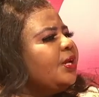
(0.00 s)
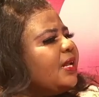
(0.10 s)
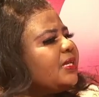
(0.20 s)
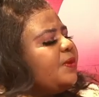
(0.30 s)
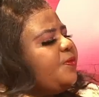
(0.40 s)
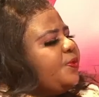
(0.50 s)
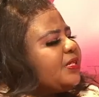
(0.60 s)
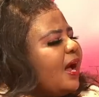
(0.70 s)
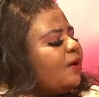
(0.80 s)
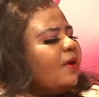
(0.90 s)
Nasa
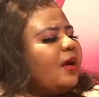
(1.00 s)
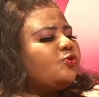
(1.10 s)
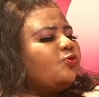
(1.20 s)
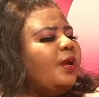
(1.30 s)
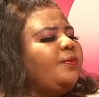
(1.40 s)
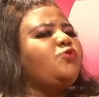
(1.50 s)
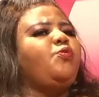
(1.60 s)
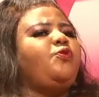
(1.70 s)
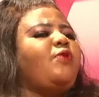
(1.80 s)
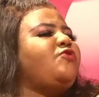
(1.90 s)
Bibis are crown so cranial
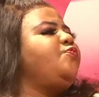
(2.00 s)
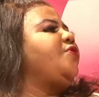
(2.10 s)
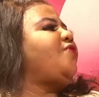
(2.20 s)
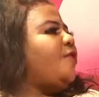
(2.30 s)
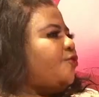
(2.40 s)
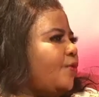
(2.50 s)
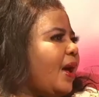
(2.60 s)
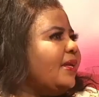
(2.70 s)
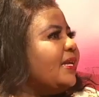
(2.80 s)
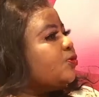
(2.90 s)
will be crossed to be chantra,